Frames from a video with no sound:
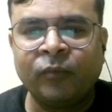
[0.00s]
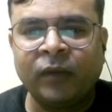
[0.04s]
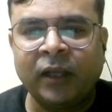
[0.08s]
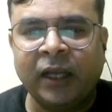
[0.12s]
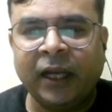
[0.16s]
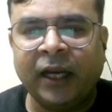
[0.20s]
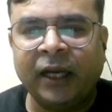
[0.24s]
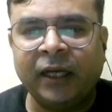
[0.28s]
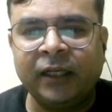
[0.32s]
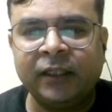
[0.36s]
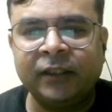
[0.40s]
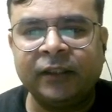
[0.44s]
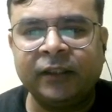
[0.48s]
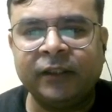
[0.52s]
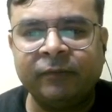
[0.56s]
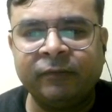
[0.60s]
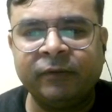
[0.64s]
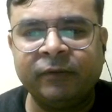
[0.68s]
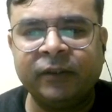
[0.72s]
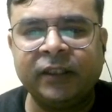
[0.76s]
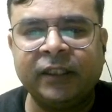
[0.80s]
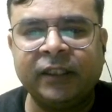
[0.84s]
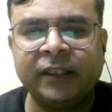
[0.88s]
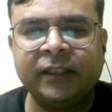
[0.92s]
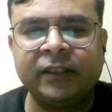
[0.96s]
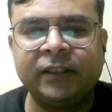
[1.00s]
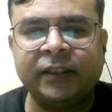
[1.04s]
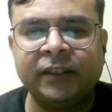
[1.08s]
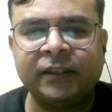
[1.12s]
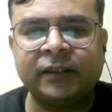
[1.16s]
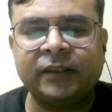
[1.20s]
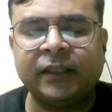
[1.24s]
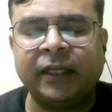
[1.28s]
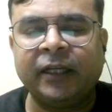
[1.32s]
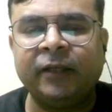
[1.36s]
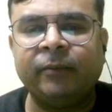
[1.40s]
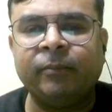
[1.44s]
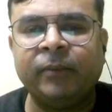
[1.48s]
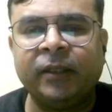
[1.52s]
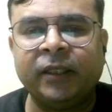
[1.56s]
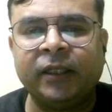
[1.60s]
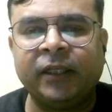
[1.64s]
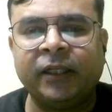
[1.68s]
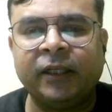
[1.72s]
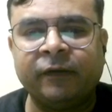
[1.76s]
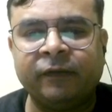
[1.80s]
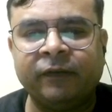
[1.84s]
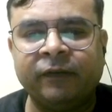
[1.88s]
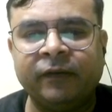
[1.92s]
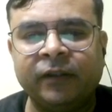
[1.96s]
And with this
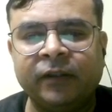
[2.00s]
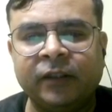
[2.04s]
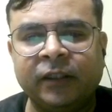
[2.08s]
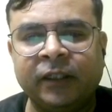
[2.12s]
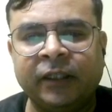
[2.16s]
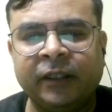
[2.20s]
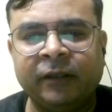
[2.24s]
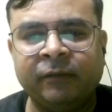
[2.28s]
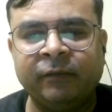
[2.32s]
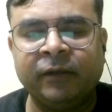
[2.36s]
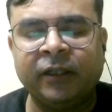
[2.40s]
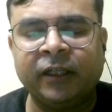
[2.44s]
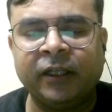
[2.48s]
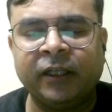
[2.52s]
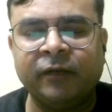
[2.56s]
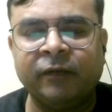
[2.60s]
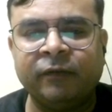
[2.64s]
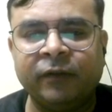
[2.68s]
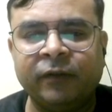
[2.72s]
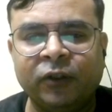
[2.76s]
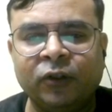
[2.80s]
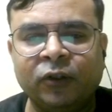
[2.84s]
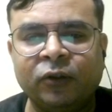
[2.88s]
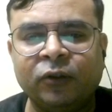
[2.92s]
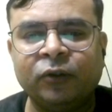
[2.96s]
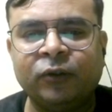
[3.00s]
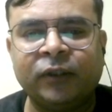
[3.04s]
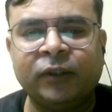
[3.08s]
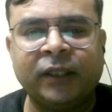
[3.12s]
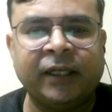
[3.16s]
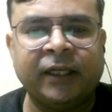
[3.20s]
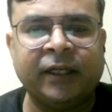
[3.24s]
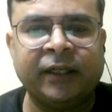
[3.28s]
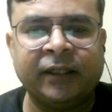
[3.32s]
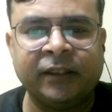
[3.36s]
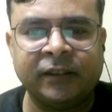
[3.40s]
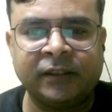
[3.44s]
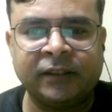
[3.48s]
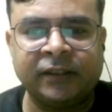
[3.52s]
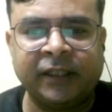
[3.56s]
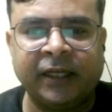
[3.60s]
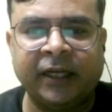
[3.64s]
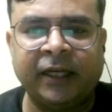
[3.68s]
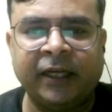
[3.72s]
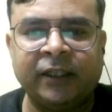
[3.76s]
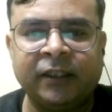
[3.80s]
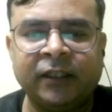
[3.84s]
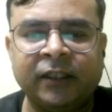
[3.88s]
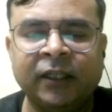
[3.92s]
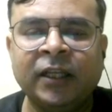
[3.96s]
animated video, you can
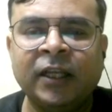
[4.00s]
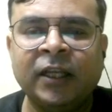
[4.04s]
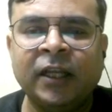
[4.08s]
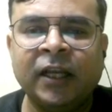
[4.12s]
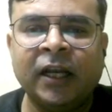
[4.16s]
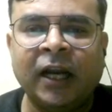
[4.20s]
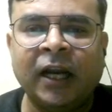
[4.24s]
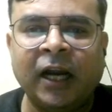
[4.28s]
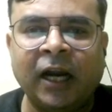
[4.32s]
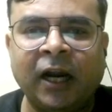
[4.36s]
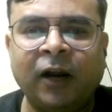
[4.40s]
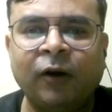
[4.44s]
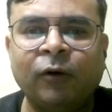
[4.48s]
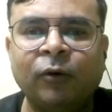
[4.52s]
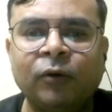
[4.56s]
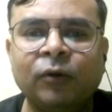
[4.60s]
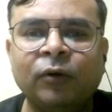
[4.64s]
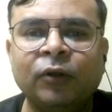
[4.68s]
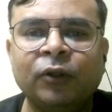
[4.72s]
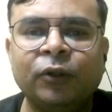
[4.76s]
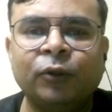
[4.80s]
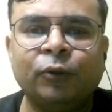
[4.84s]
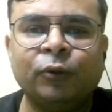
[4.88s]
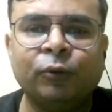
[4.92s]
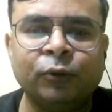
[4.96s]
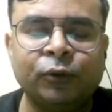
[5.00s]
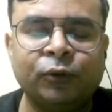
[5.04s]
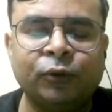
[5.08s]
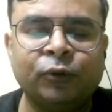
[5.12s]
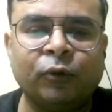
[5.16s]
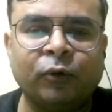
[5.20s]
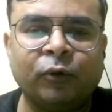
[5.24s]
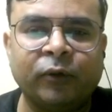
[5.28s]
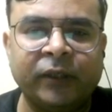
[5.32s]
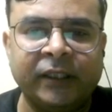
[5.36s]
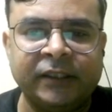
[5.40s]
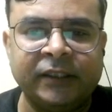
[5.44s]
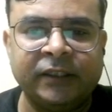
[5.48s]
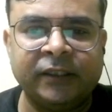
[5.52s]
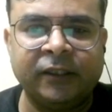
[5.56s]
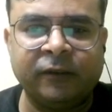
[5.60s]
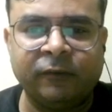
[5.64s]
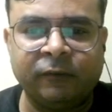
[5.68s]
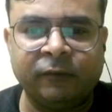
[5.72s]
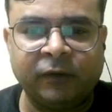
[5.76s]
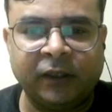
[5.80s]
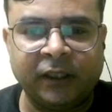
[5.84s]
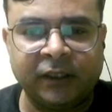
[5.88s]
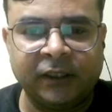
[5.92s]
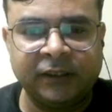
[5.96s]
understand how two-stroke
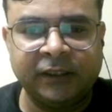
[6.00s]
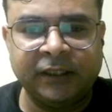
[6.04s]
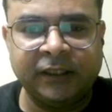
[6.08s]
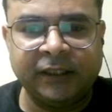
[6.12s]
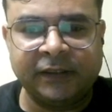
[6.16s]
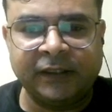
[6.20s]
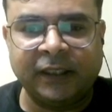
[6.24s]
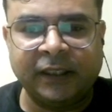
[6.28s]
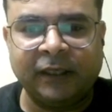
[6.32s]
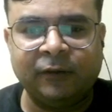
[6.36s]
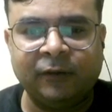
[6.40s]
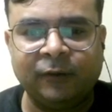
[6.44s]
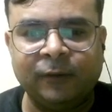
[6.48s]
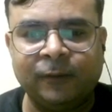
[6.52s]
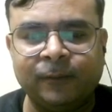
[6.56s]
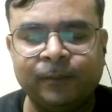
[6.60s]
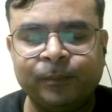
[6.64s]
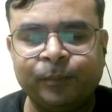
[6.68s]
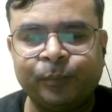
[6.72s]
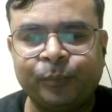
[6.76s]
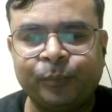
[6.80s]
engine works. Yes or no?